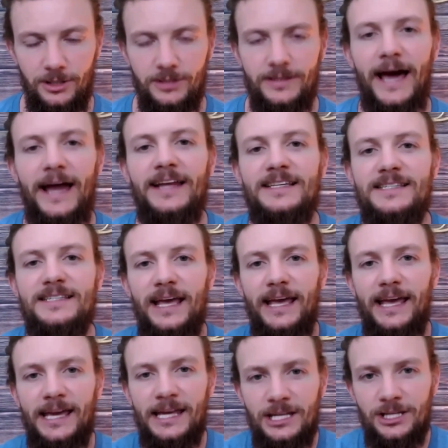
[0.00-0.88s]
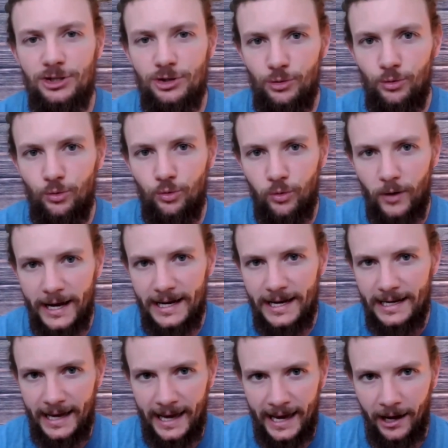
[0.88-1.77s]
That is in you
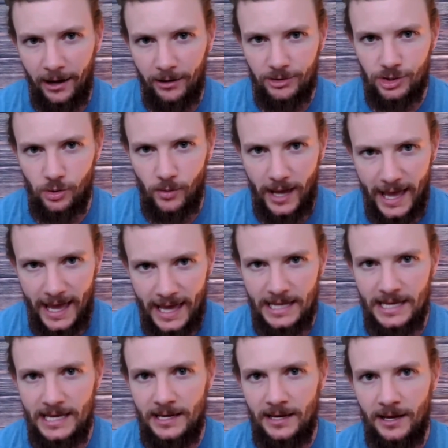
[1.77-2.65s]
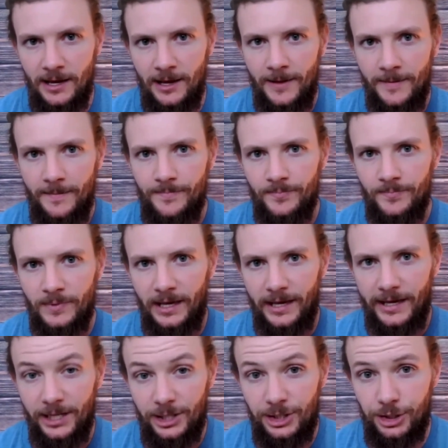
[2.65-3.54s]
right now. So any
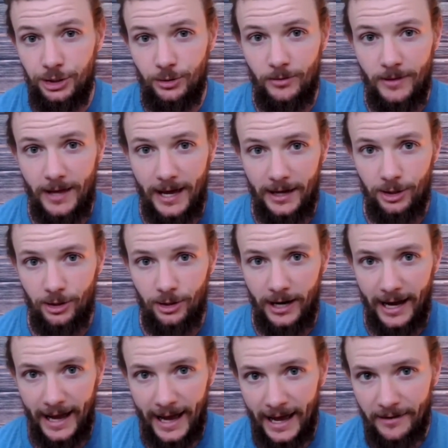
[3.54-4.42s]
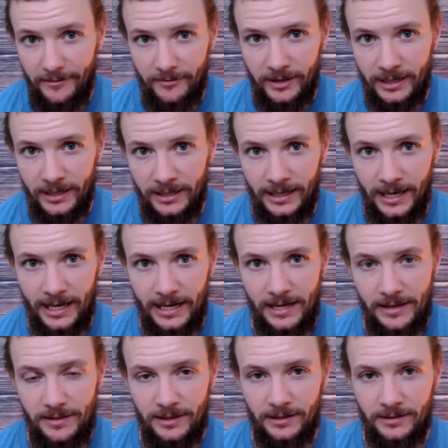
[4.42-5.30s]
issue that you're having,
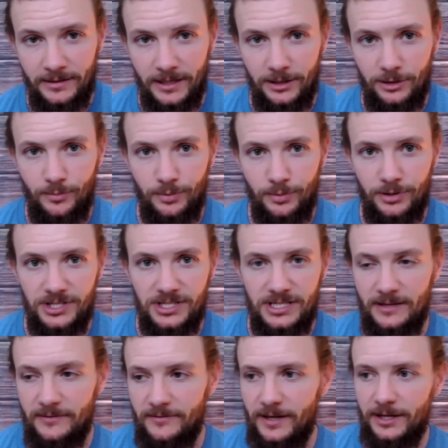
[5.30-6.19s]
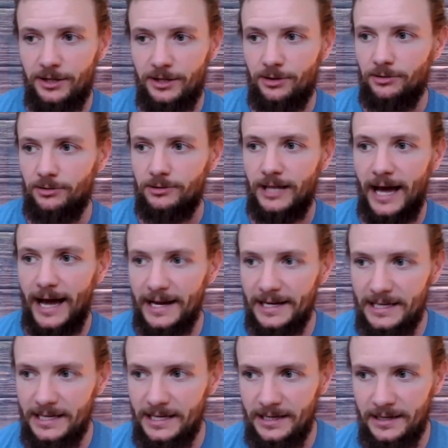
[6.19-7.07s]
anything that you perceive that you're
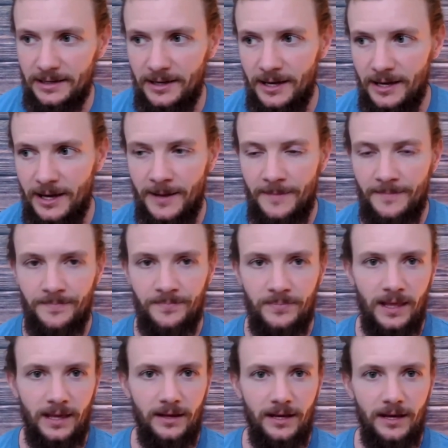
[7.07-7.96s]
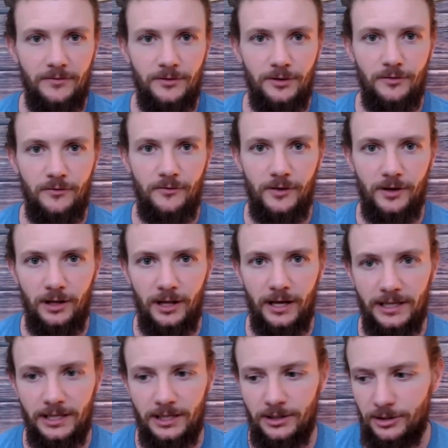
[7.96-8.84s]
lacking, if you feel
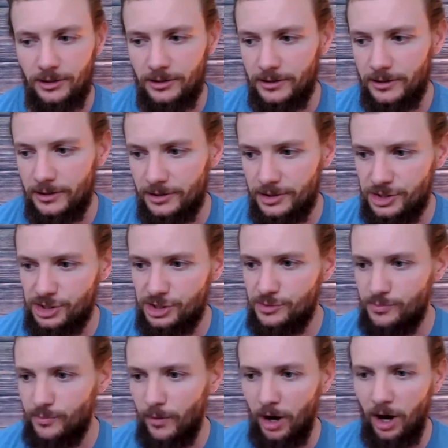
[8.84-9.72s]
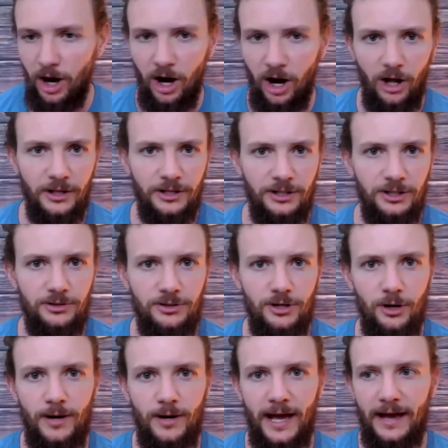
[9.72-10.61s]
like you're small and you
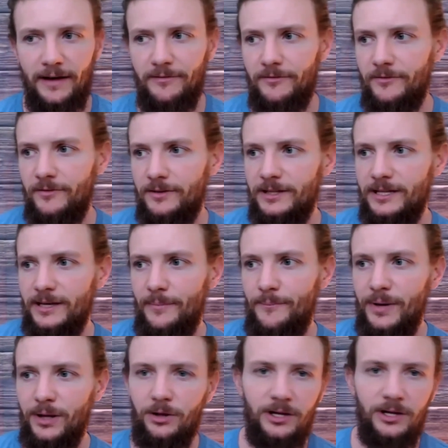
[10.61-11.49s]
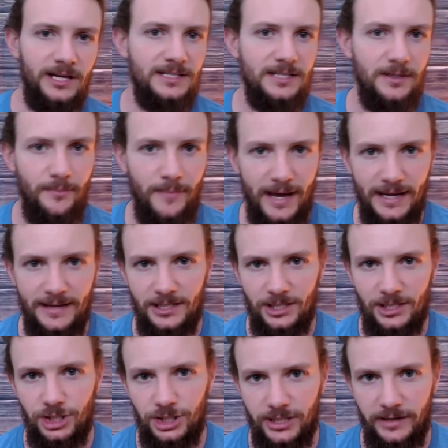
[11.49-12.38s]
don't have the ability to make
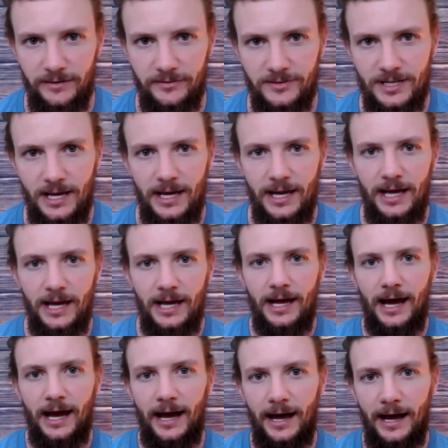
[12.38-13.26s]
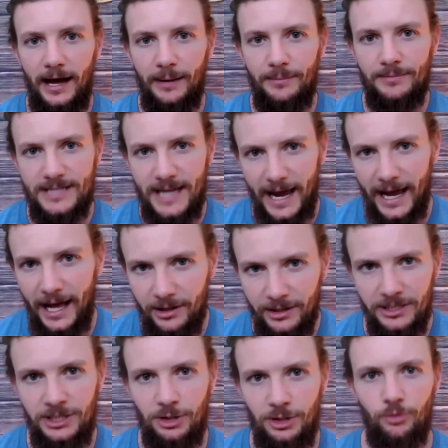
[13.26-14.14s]
this shift, I'm
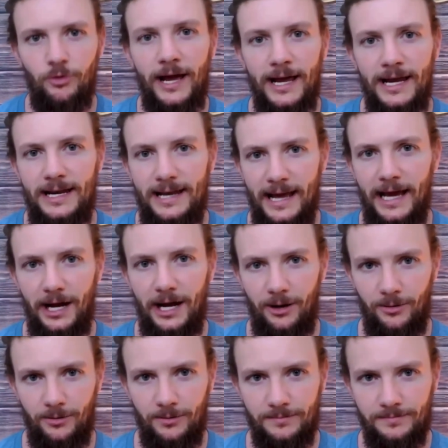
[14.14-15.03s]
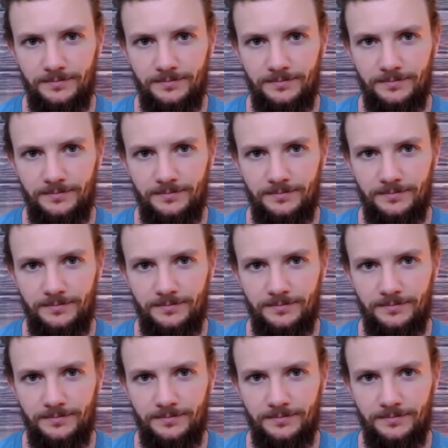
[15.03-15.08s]
telling you right now,